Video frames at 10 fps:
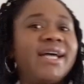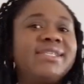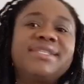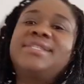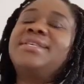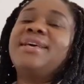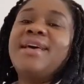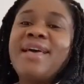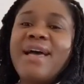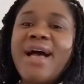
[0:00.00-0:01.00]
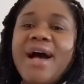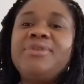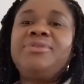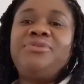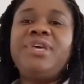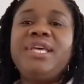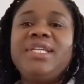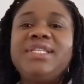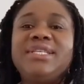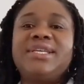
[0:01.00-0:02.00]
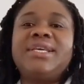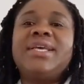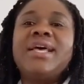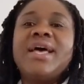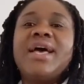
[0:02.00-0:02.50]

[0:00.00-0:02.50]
Okay, guys, this is my last